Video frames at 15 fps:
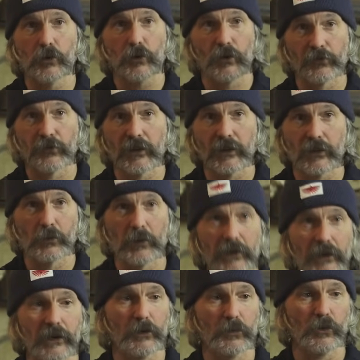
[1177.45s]
or if I kill my
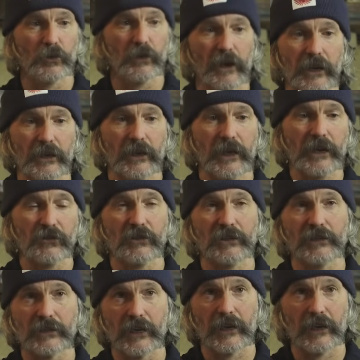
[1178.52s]
caribou, that I can actually
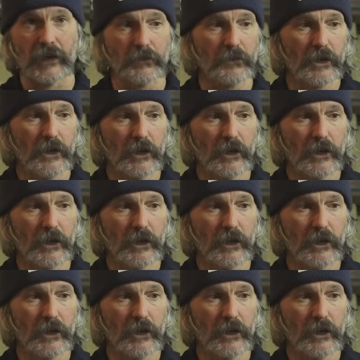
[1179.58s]
set up